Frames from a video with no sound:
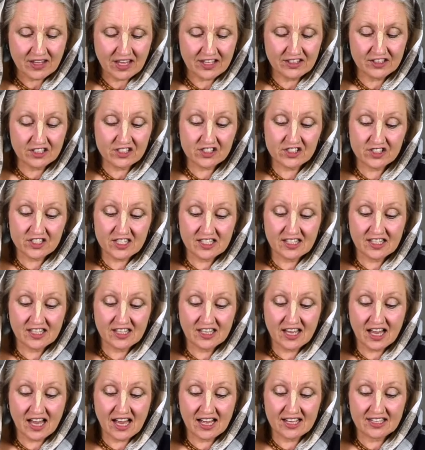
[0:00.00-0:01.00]
and are
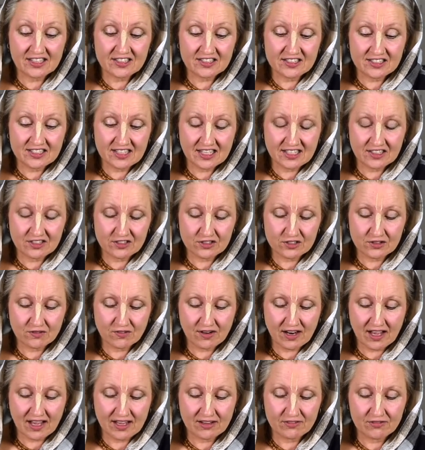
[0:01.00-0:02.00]
seeking a higher status
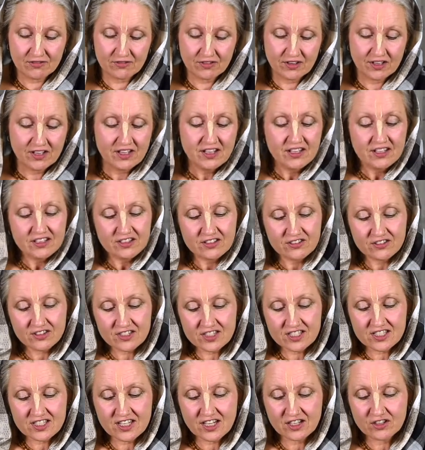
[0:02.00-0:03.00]
of life.
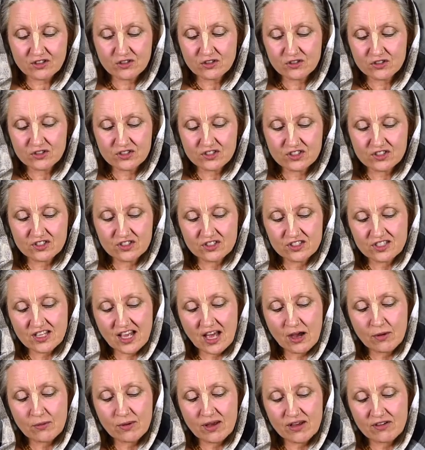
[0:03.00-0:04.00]
Krishna consciousness,
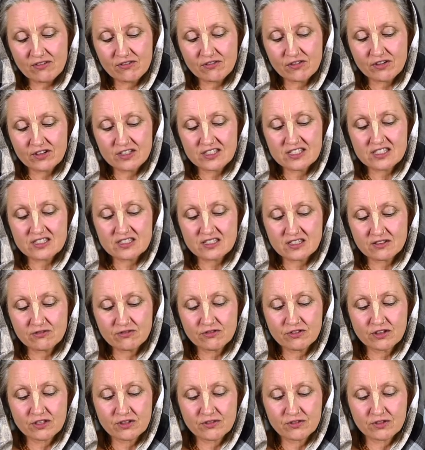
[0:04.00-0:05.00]
however, is
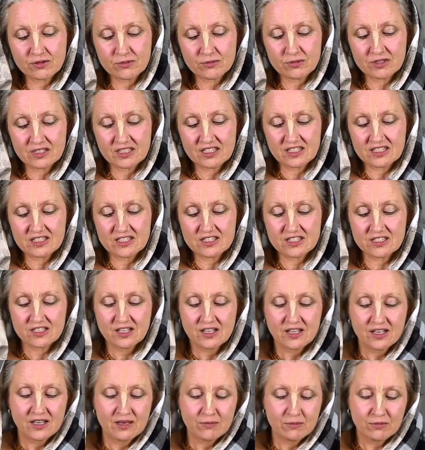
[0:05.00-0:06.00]
different from these,
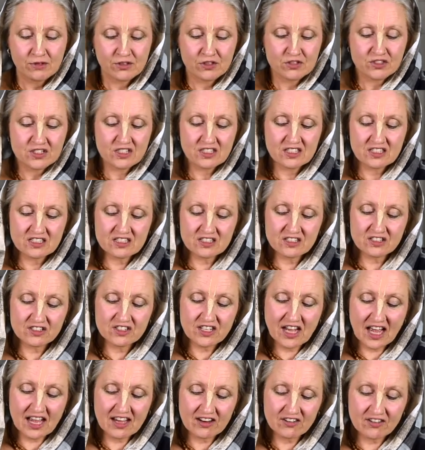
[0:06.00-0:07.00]
because it is the
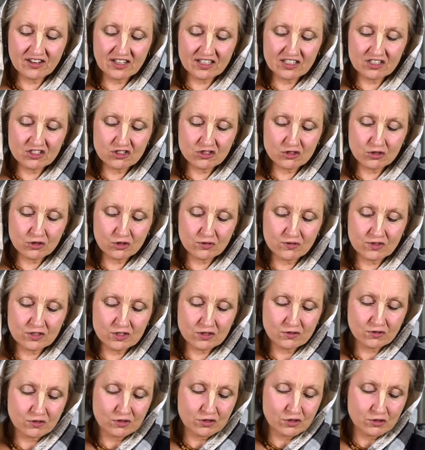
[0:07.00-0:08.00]
direct
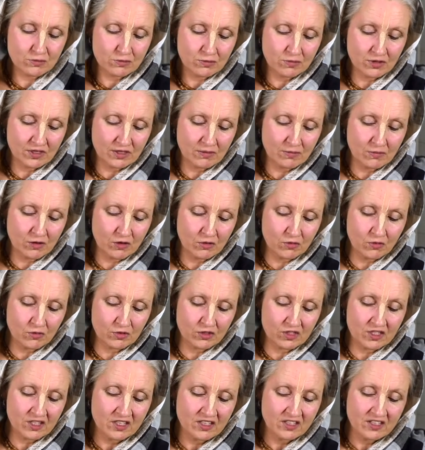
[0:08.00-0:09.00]
service of the Supreme
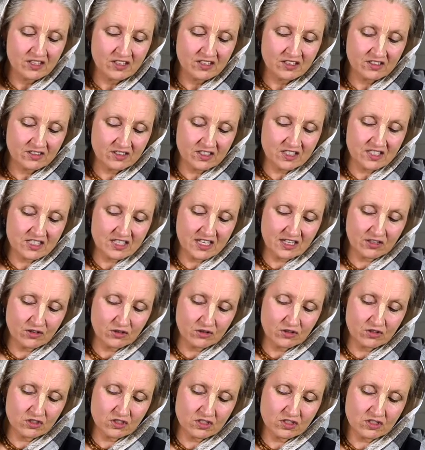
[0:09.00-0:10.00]
Lord. Krishna
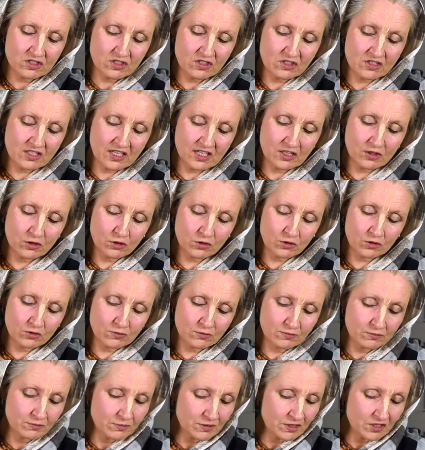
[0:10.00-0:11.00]
consciousness cannot
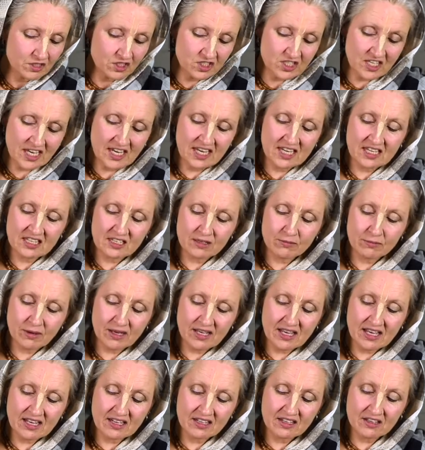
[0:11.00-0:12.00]
be attained
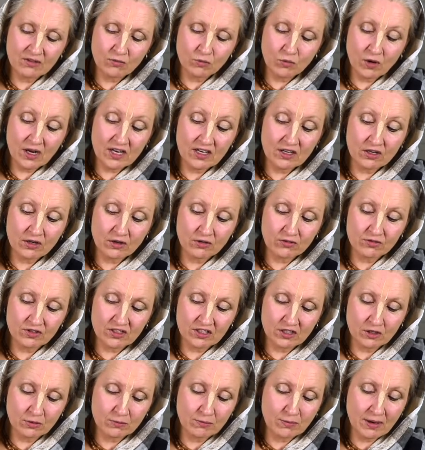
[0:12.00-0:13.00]
by any one of
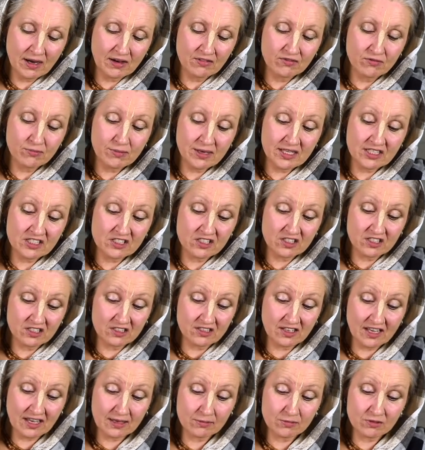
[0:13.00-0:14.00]
the
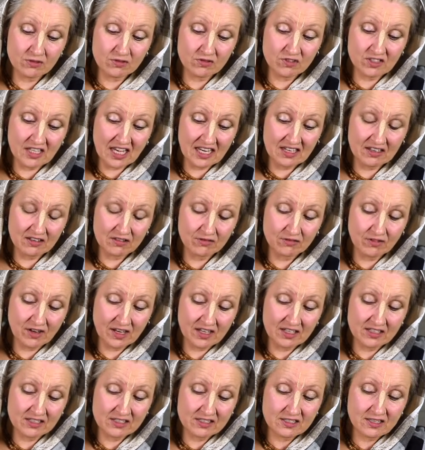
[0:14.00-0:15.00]
above-mentioned types of
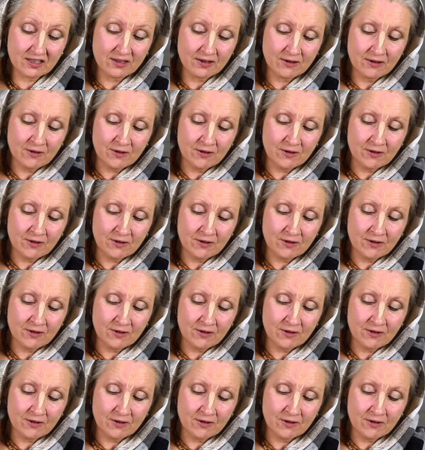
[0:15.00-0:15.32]
sacrifice,